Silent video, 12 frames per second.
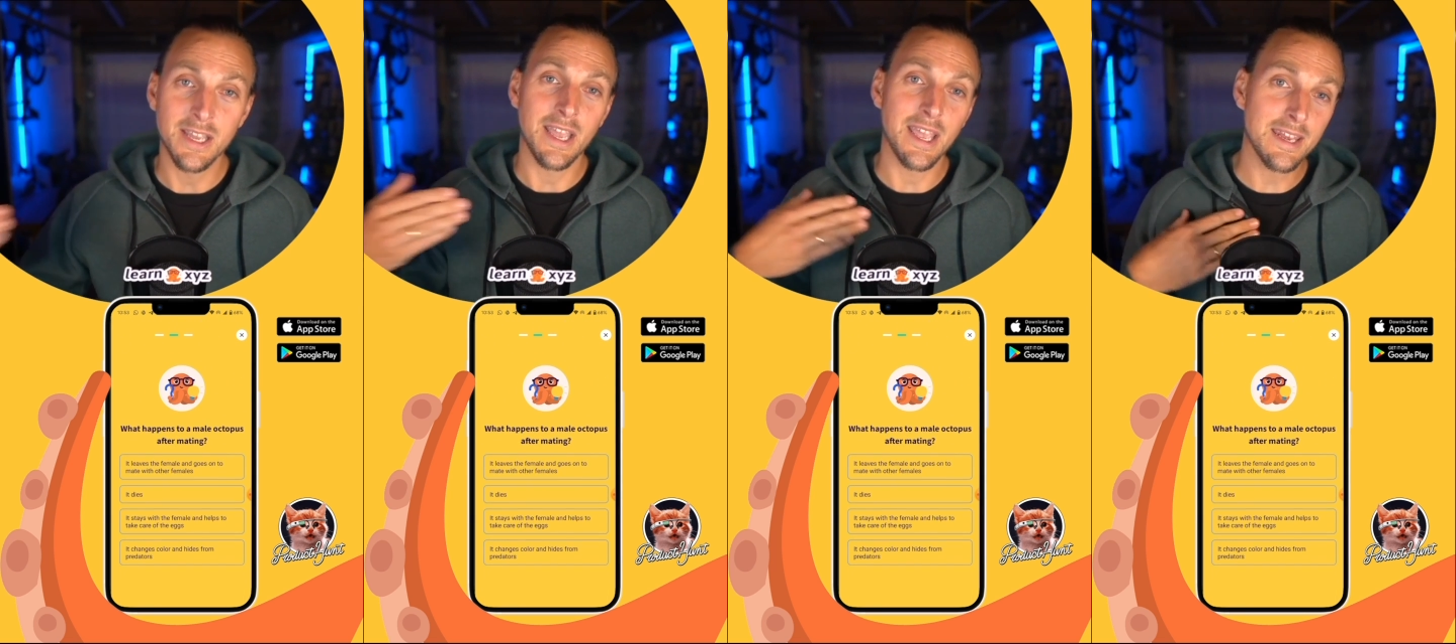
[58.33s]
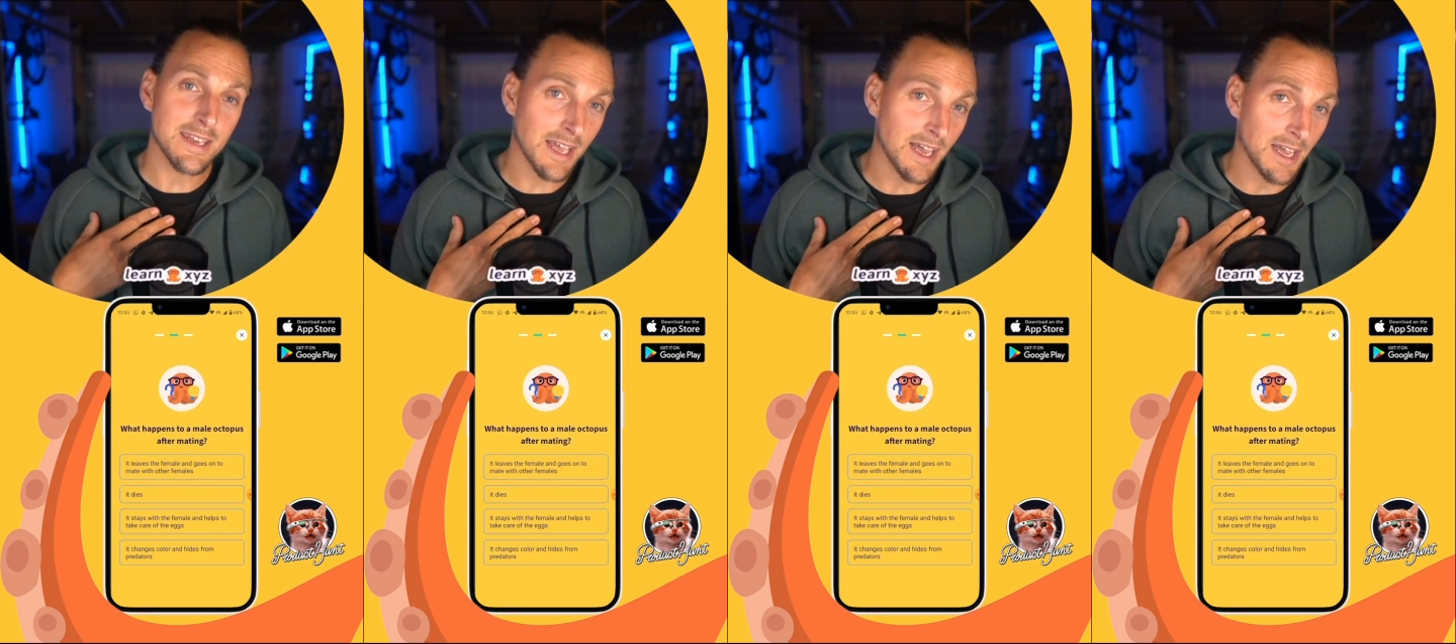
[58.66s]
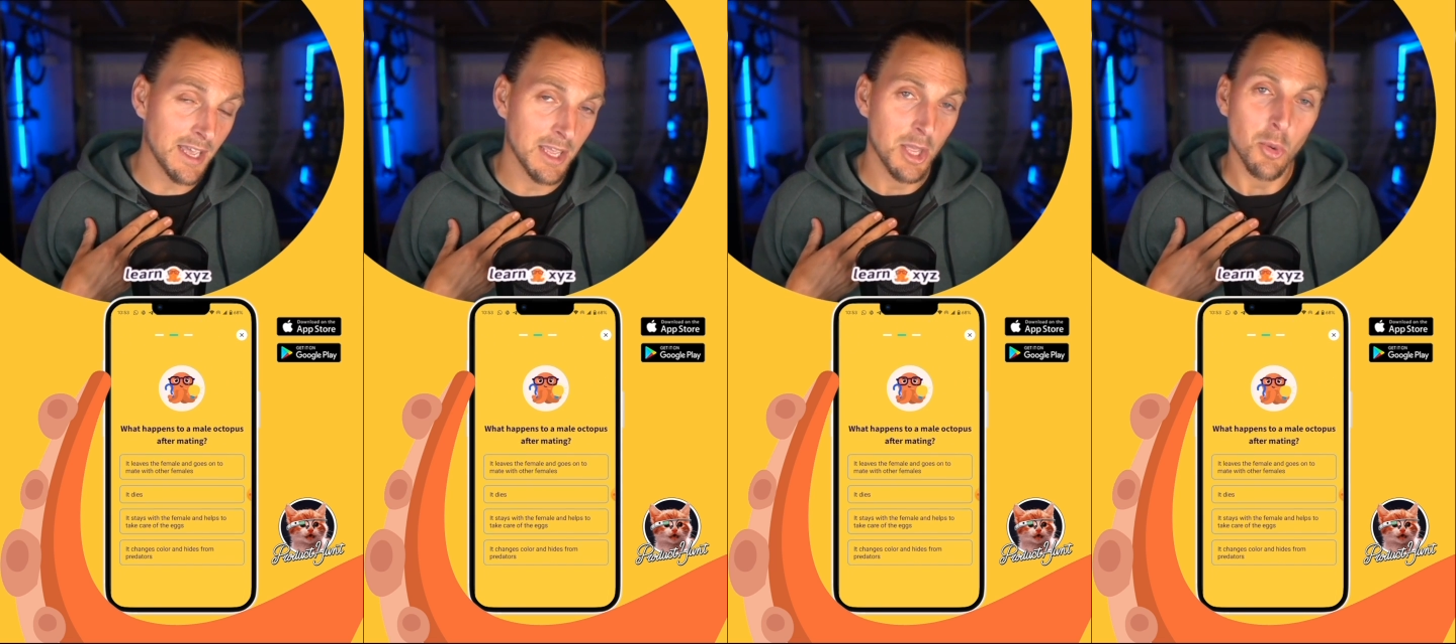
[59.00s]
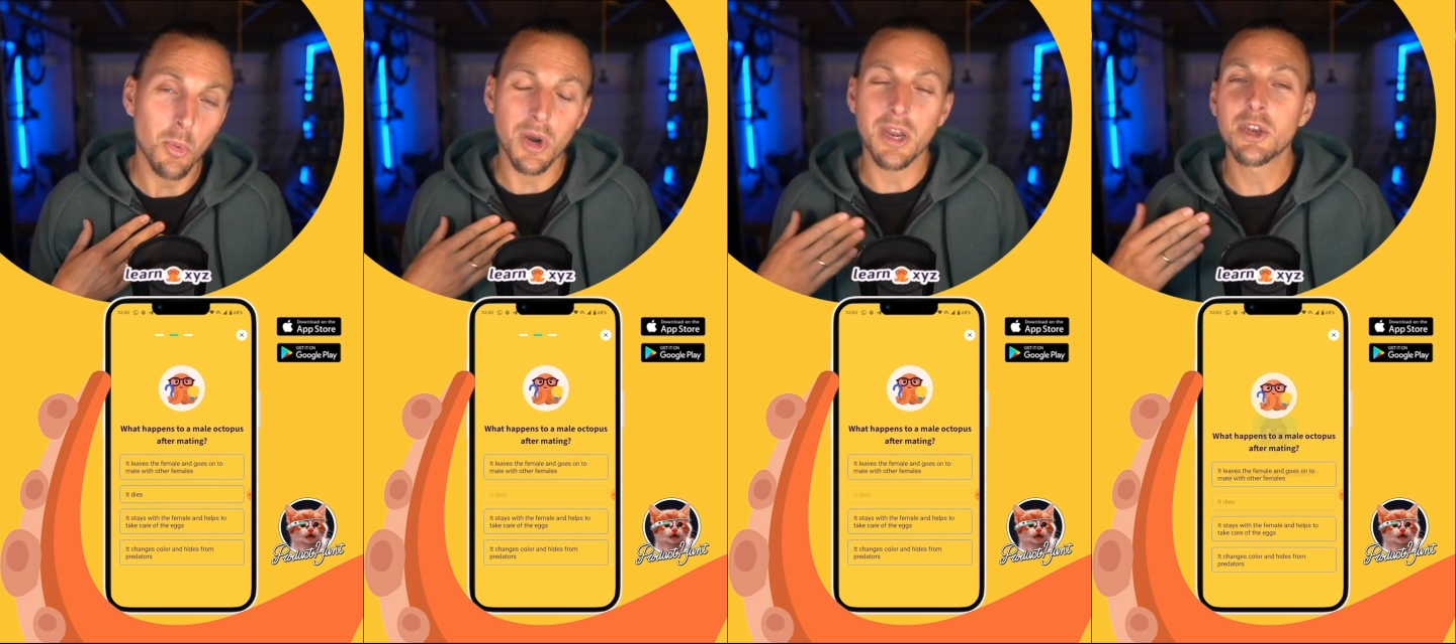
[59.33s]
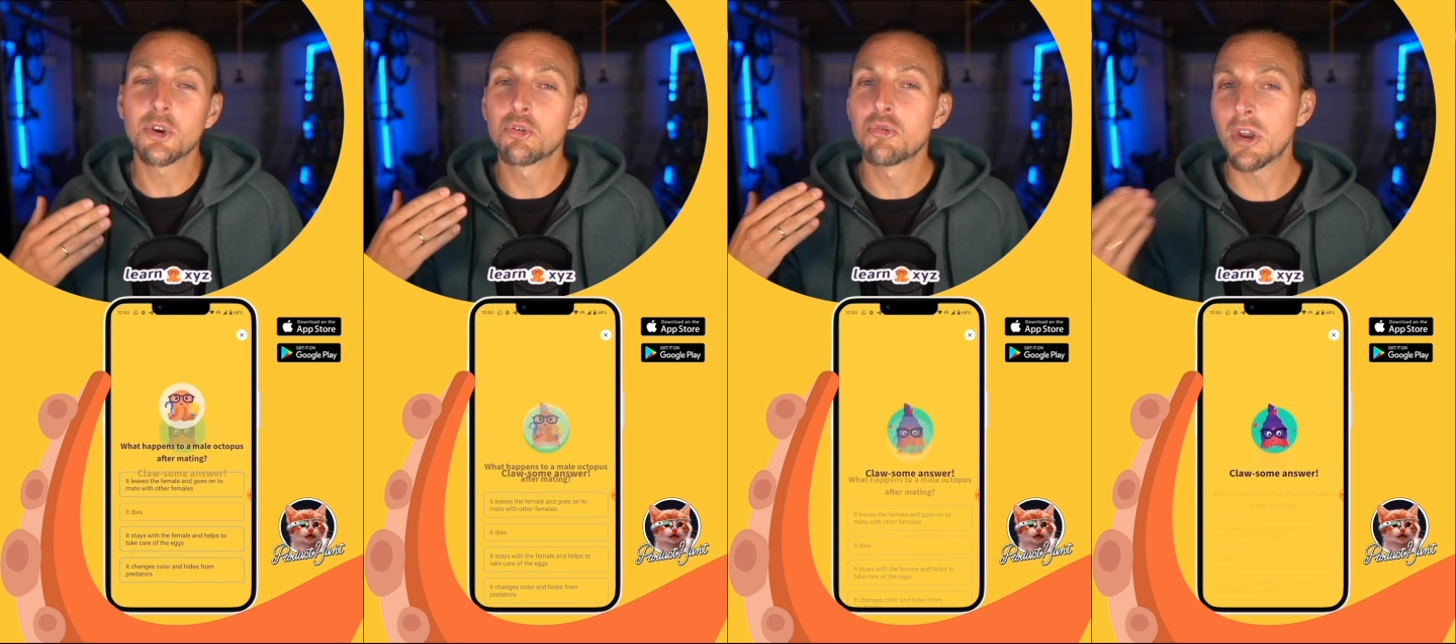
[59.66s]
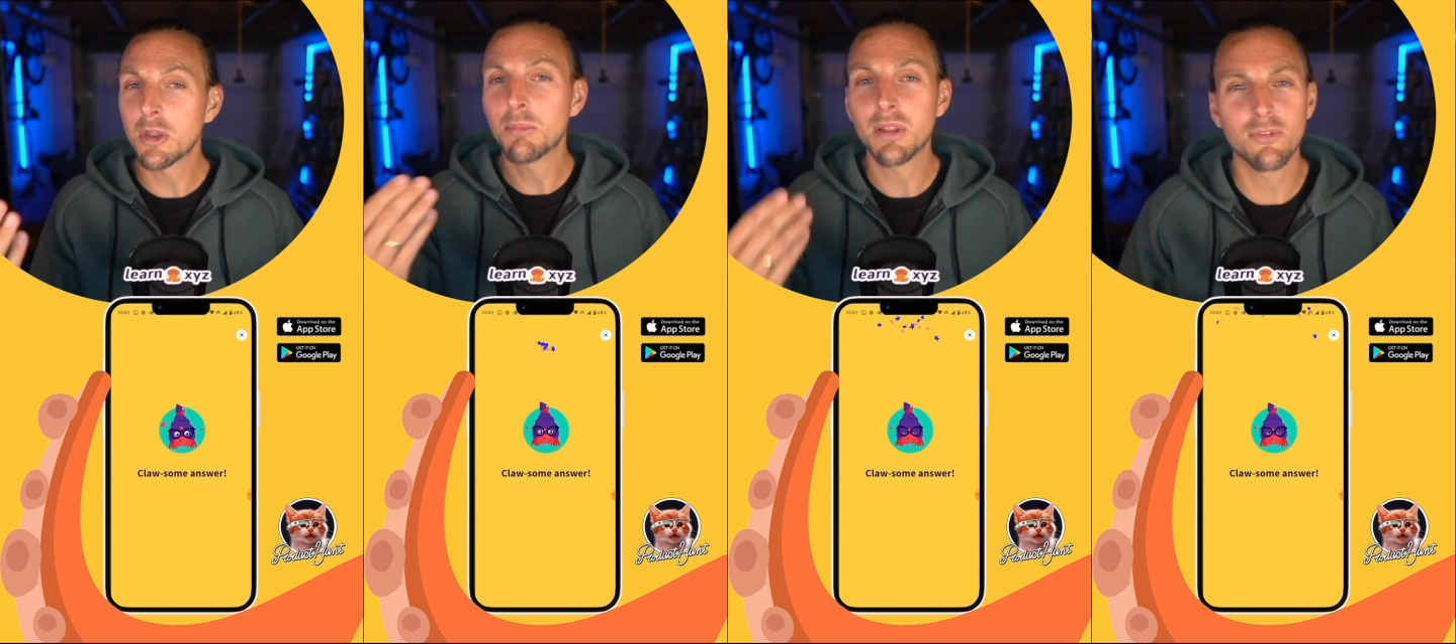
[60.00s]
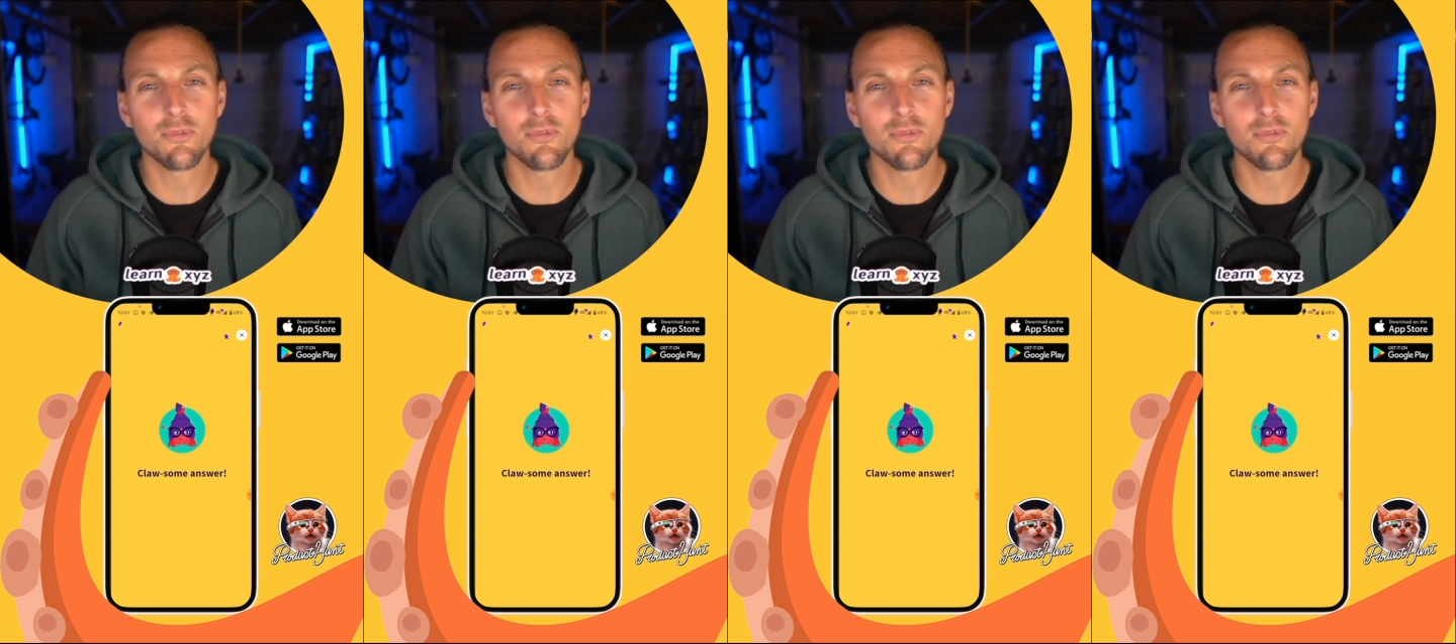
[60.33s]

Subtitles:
and I were incredibly